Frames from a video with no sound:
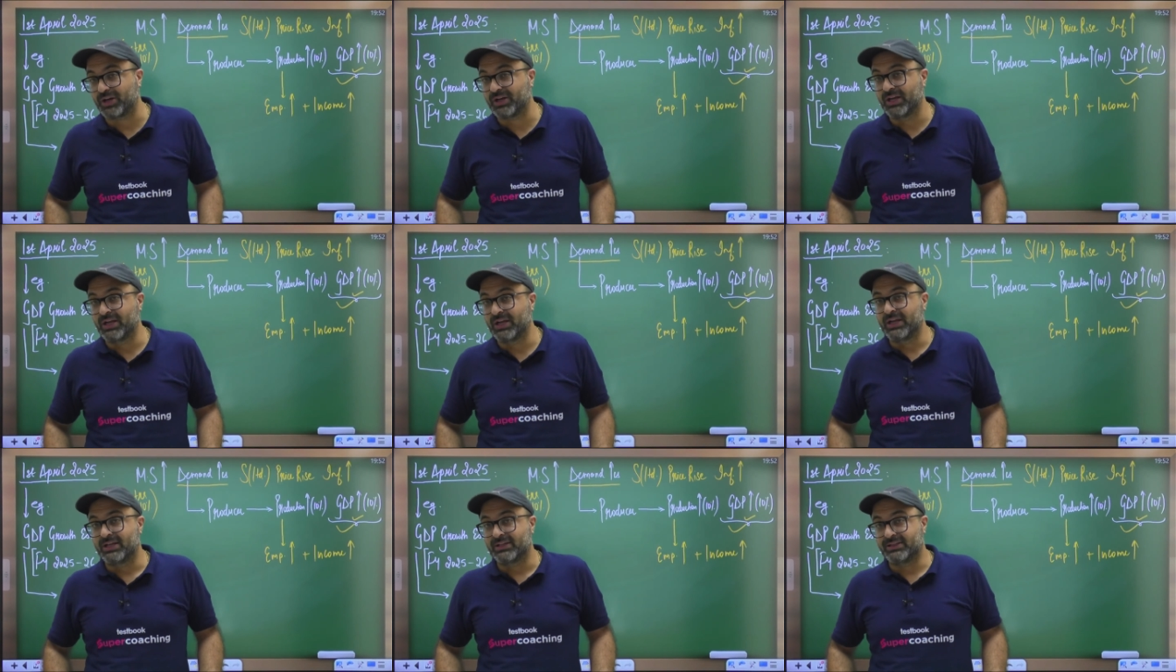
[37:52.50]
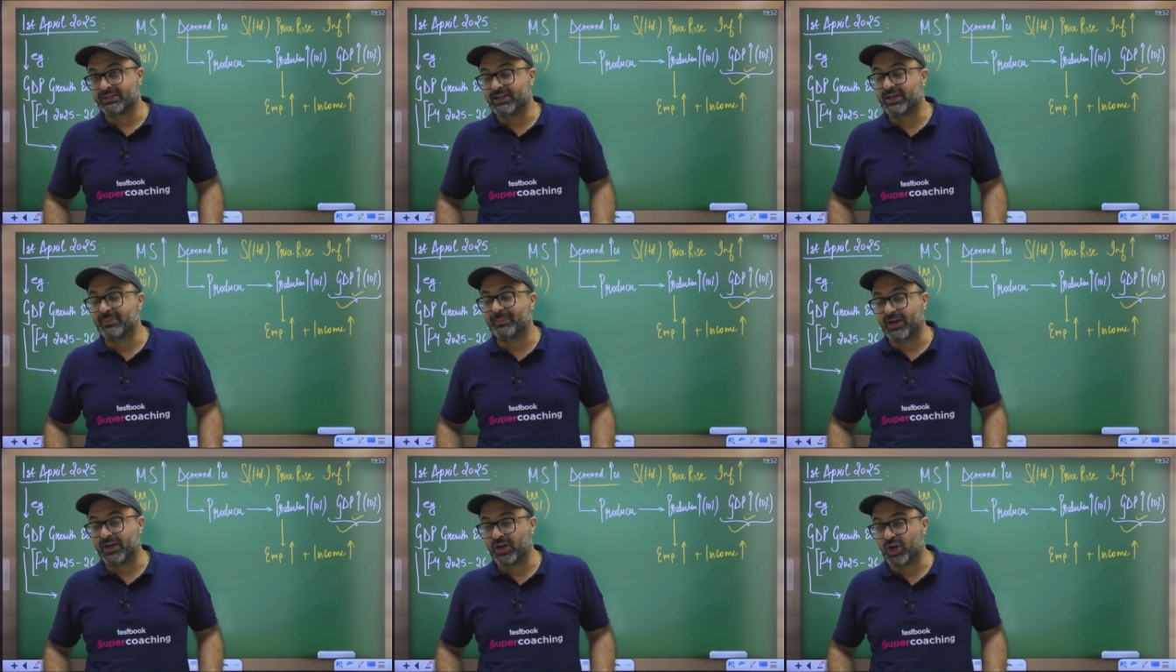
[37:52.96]
the
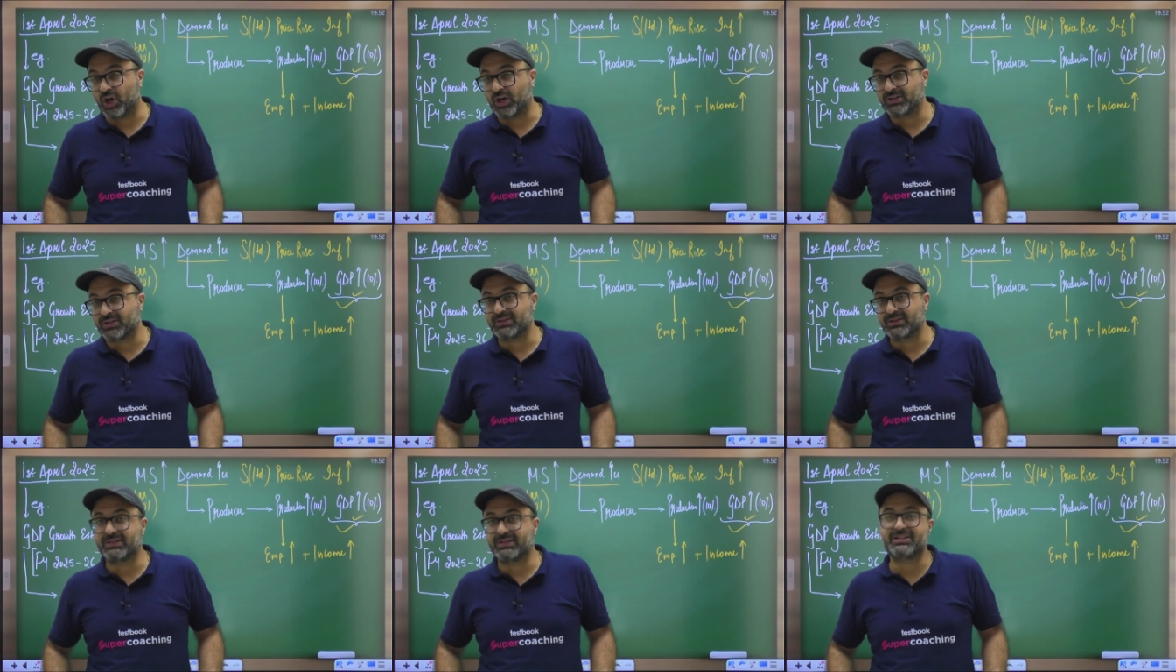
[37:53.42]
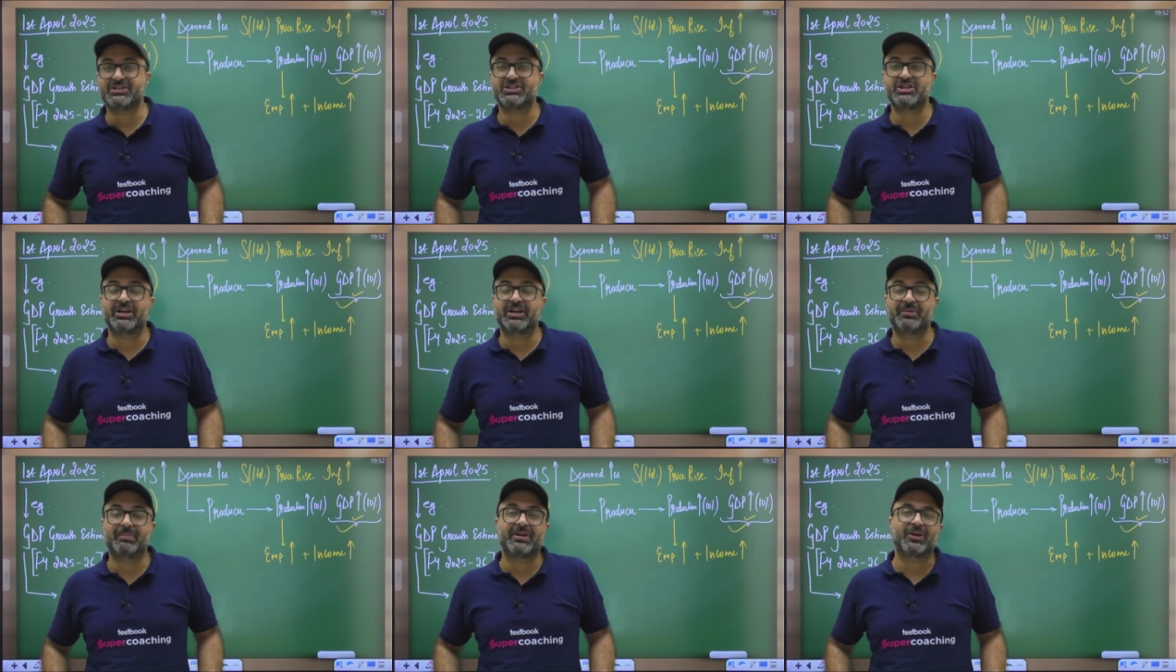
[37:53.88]
GDP
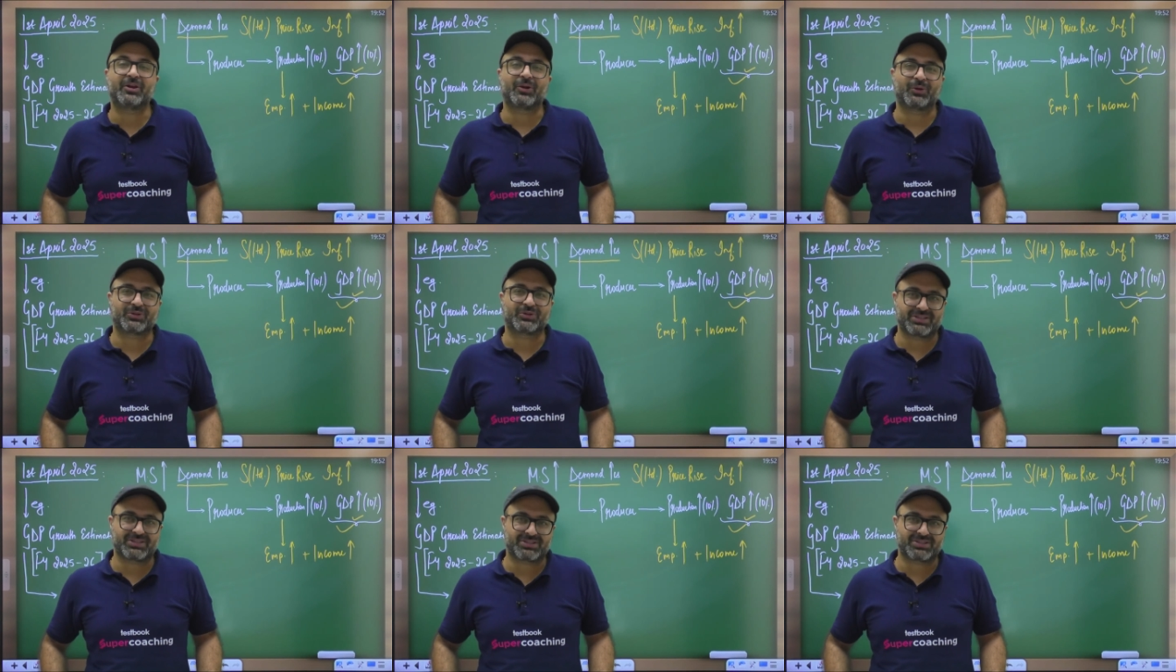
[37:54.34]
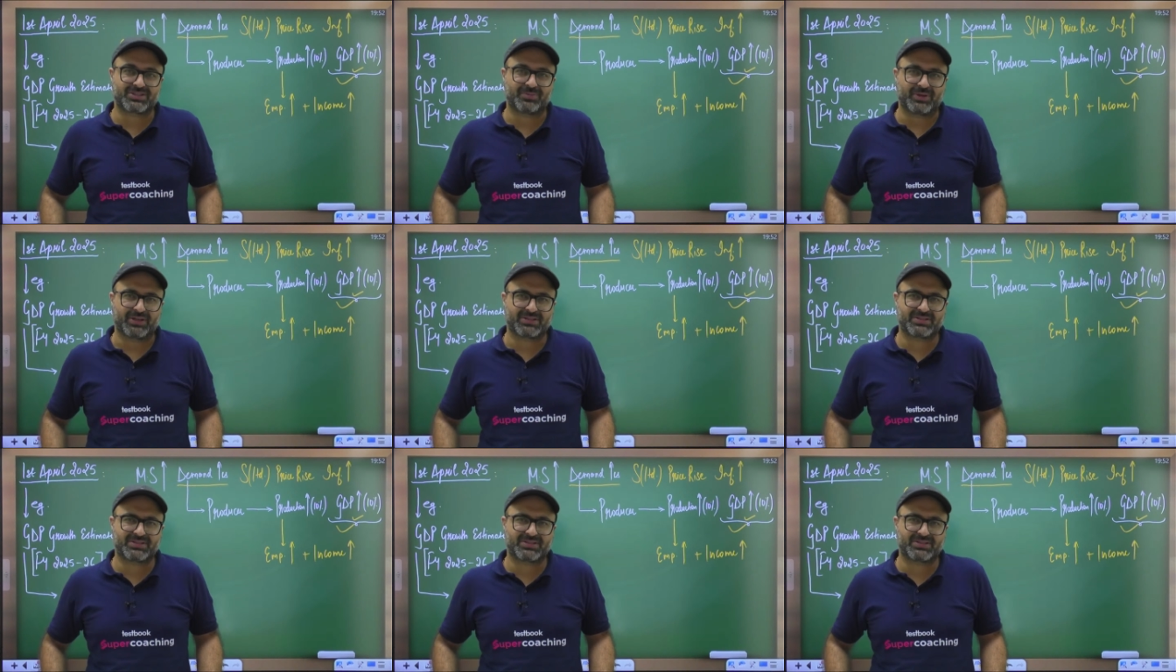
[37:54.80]
growth estimates.